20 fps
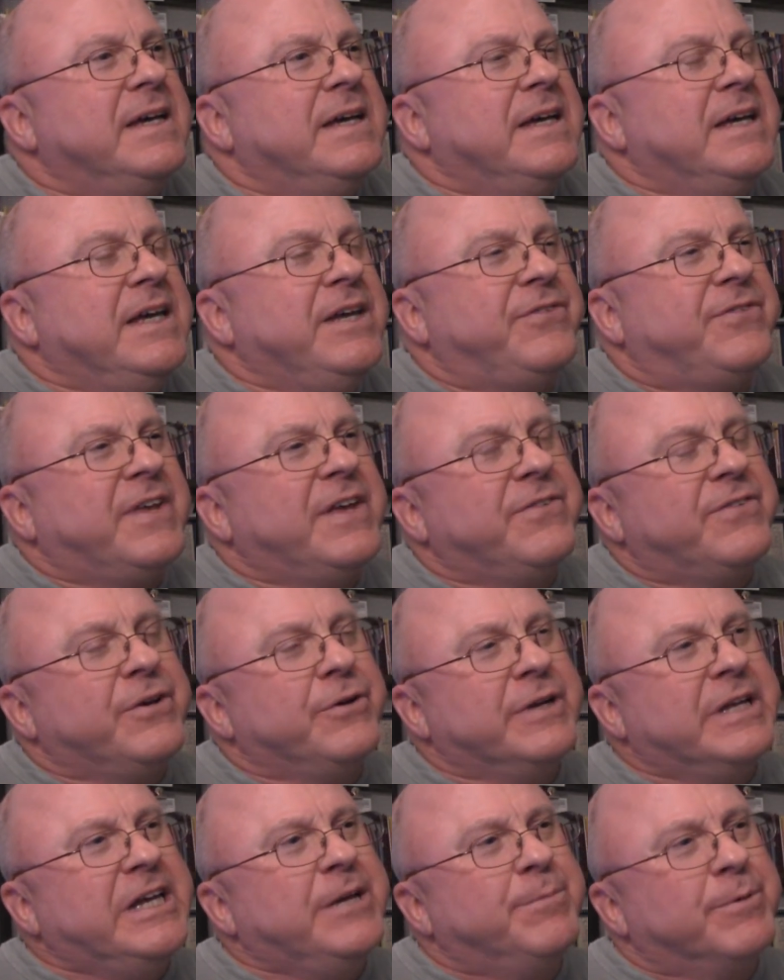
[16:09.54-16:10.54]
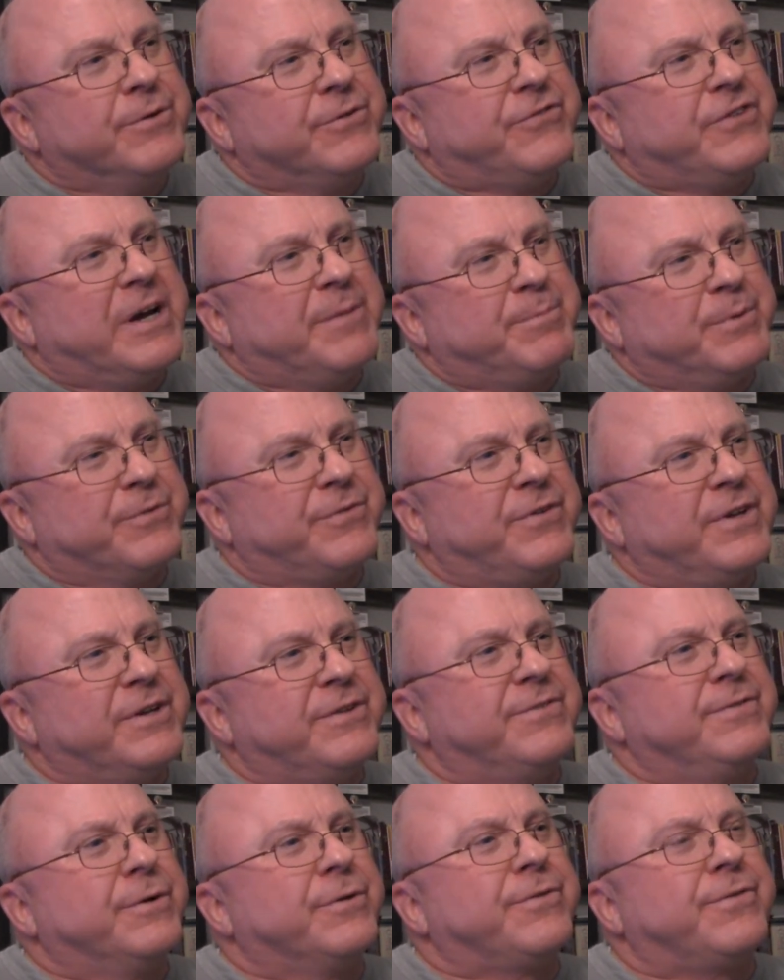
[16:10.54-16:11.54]
He says here in Hebrews chapter
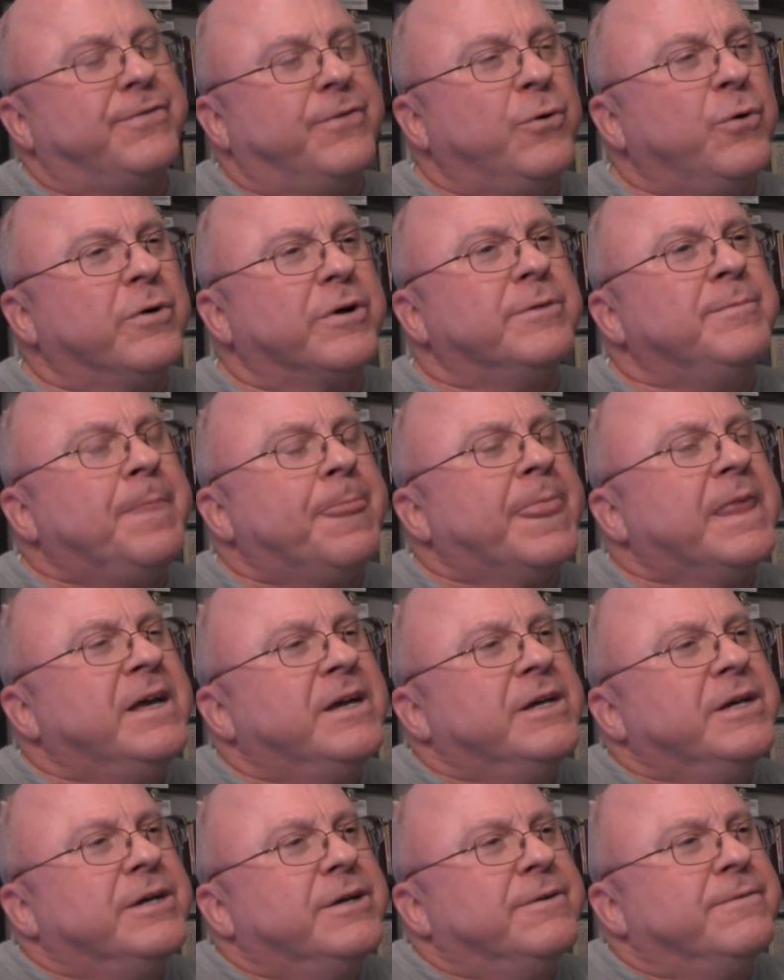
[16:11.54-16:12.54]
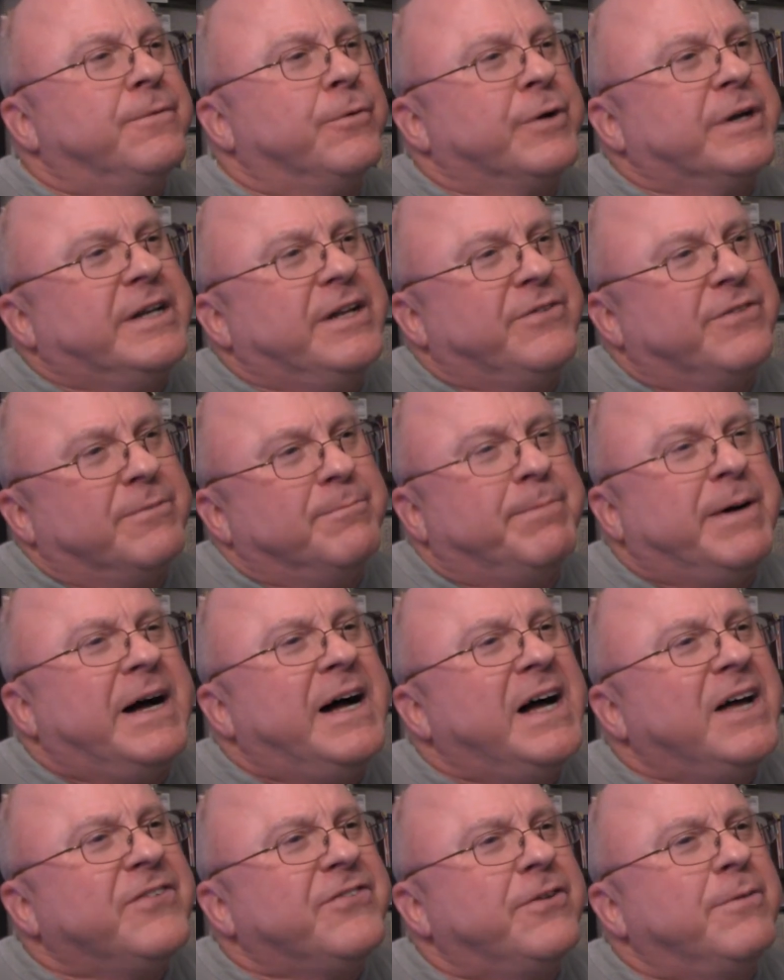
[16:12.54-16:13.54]
6, verse 4, for it is
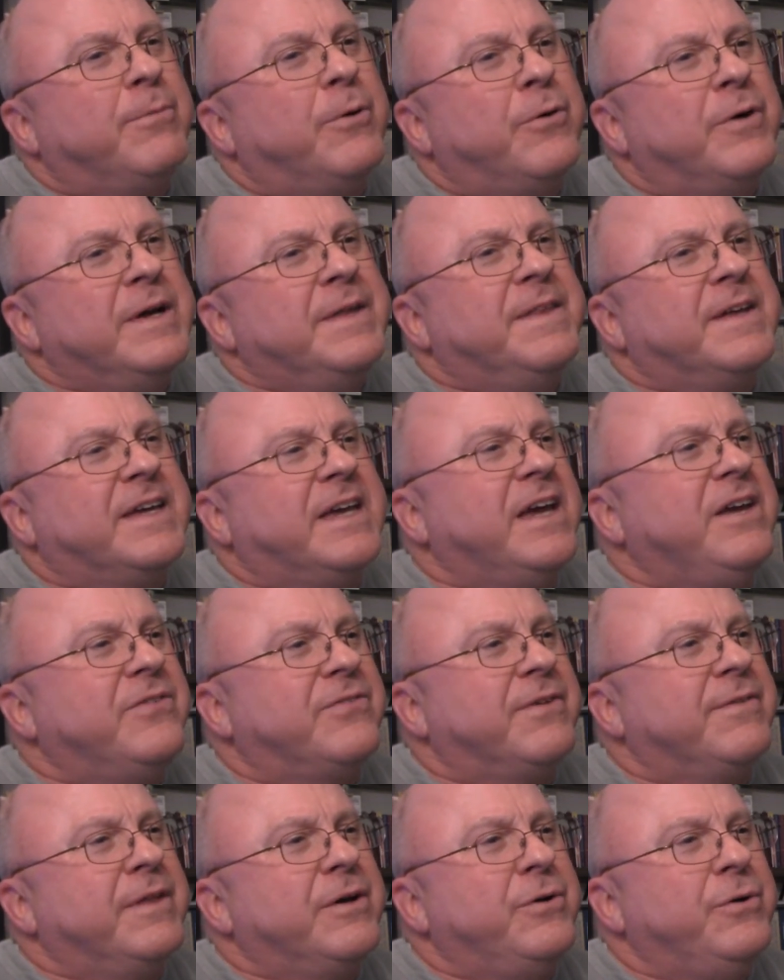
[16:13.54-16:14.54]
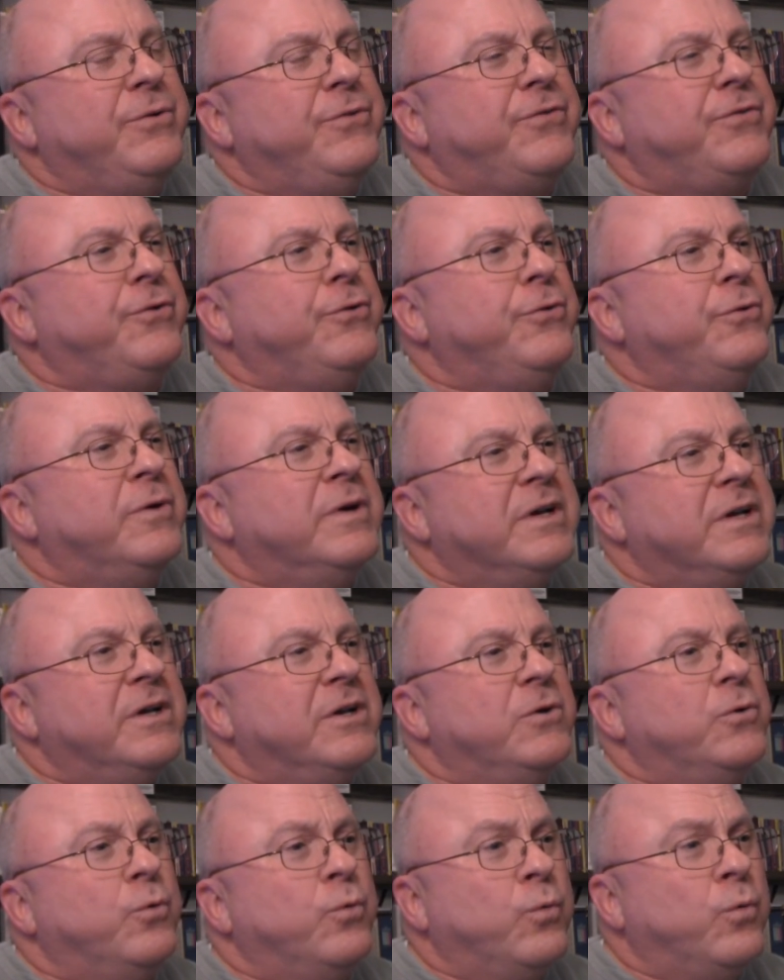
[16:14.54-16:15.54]
impossible in the case of those who
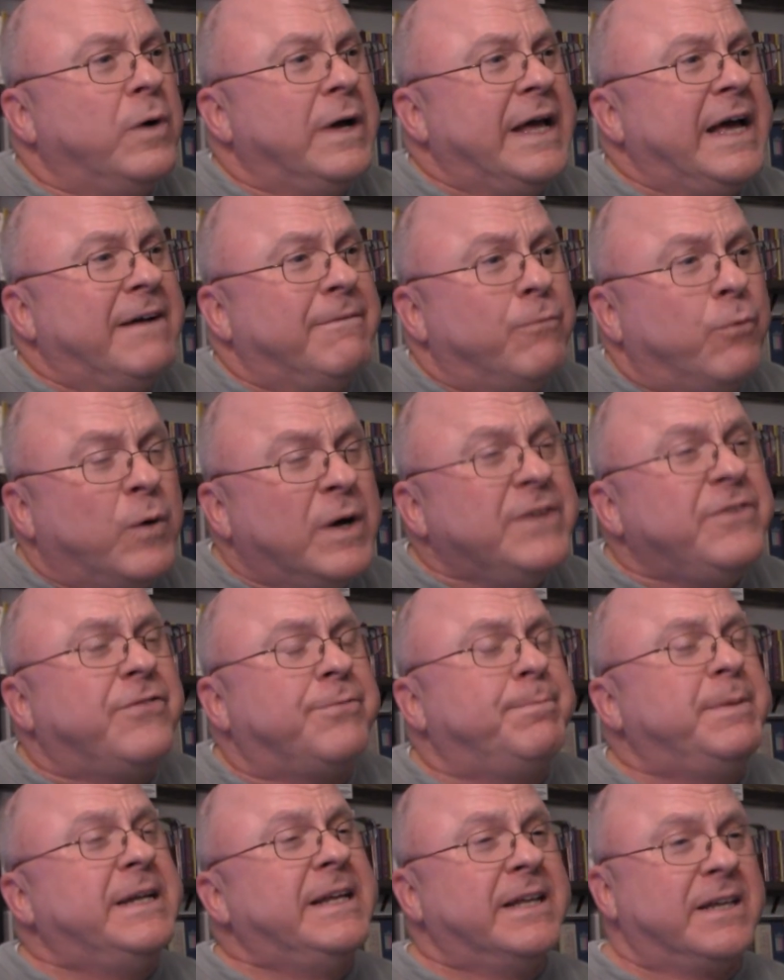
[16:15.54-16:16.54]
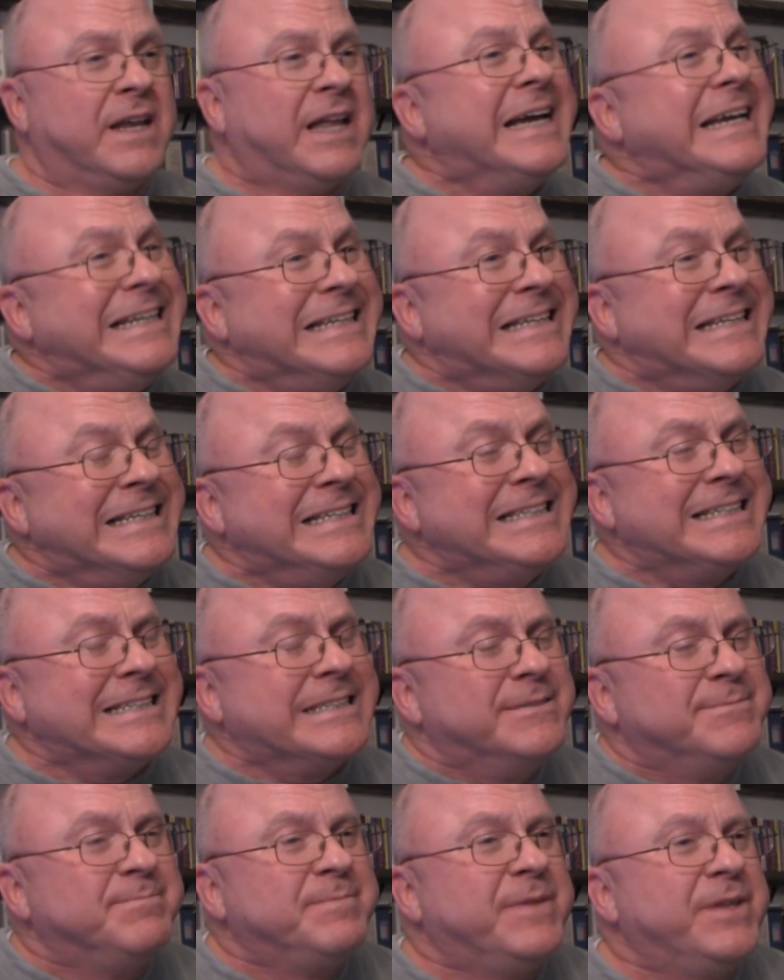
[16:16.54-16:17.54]
have once been enlightened,
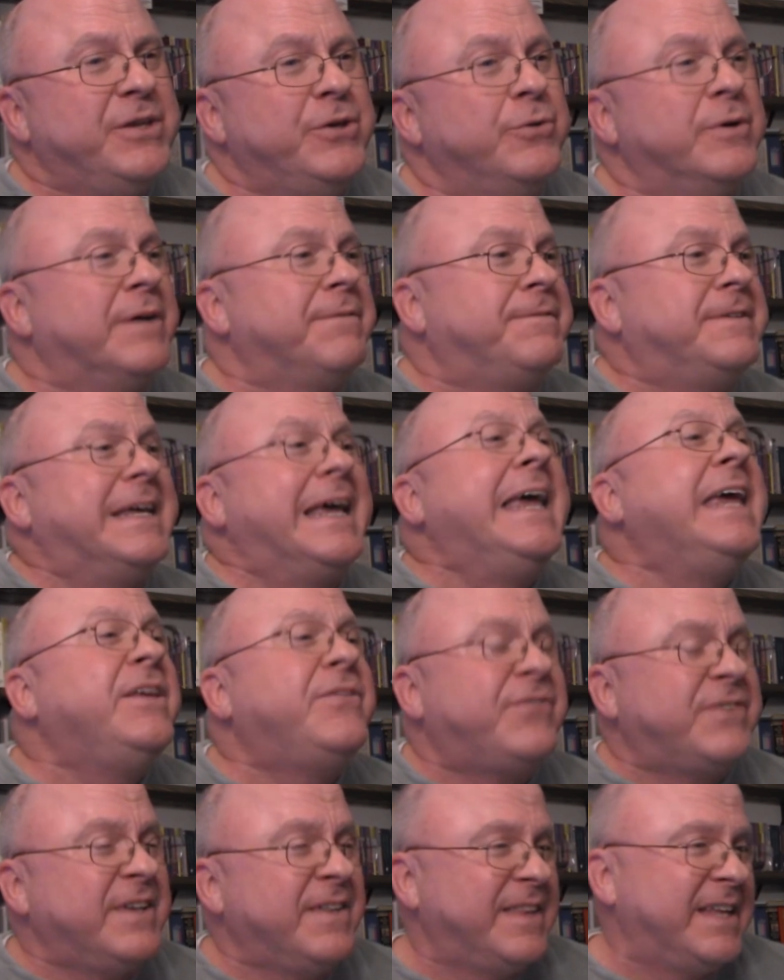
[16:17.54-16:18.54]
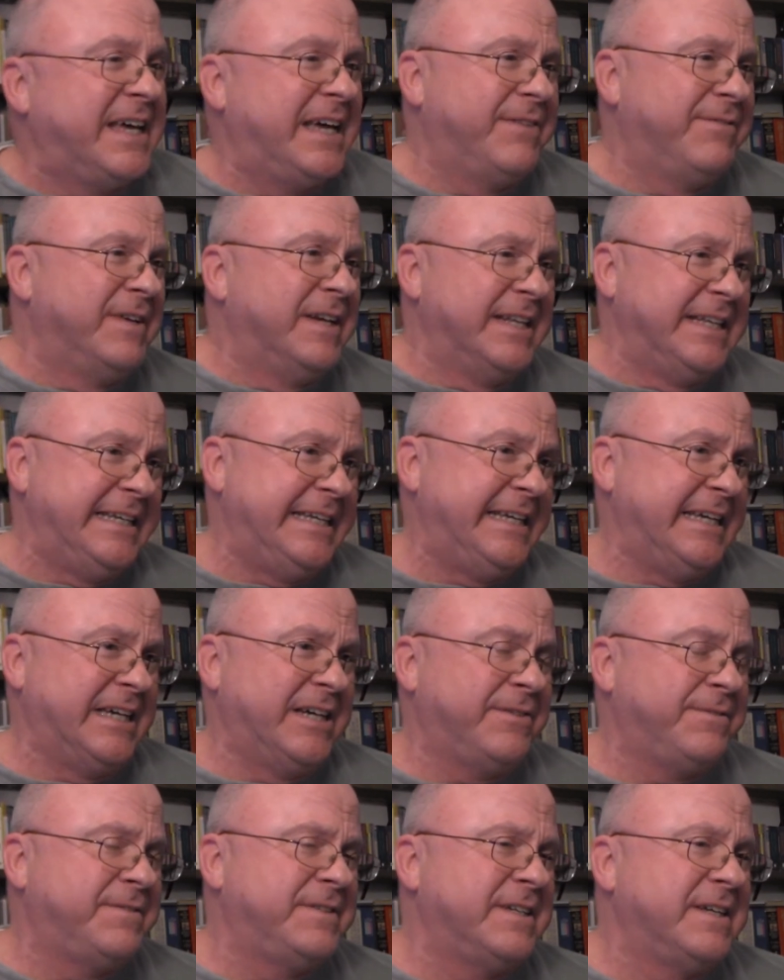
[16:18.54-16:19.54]
who have tasted the heavenly
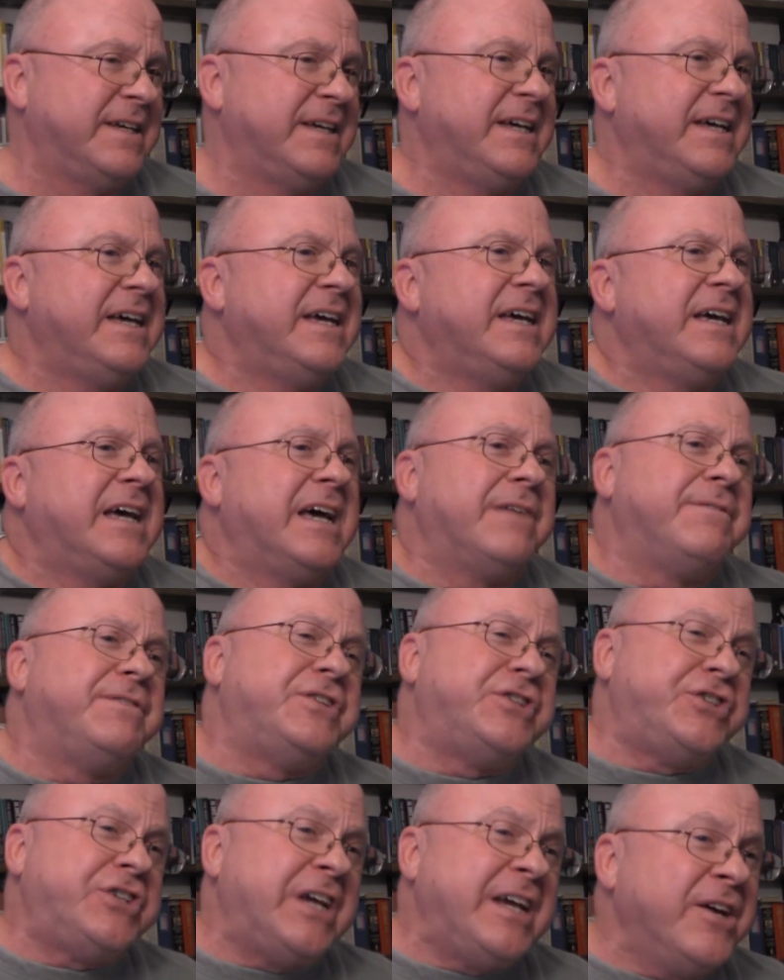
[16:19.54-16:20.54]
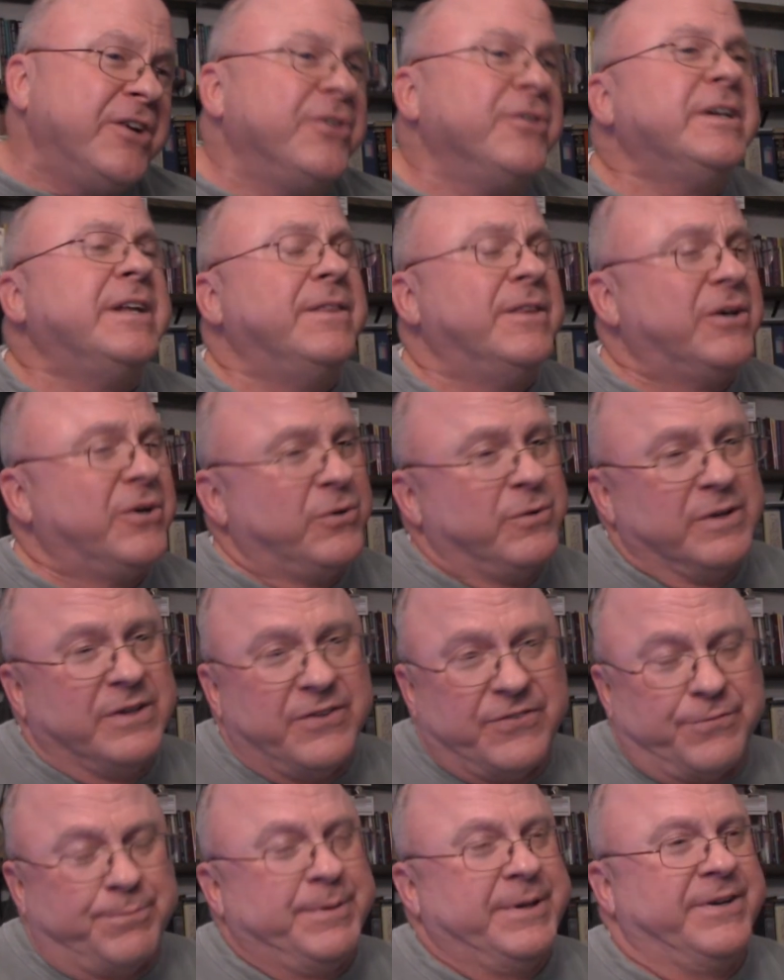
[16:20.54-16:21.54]
gift, have shared in the Holy
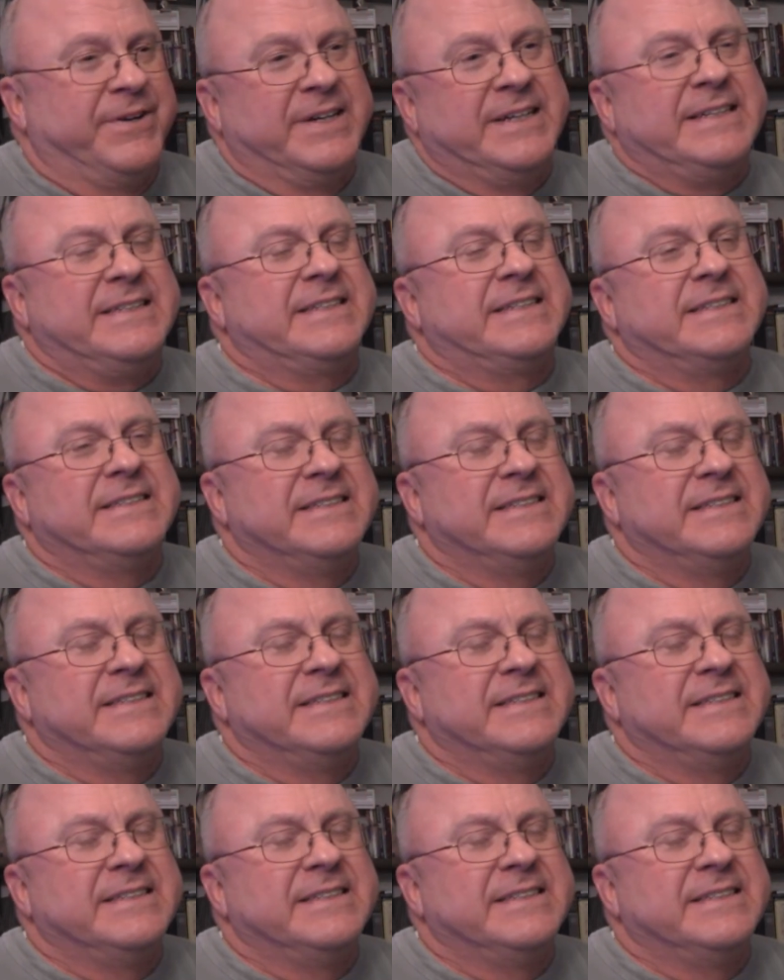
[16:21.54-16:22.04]
Spirit.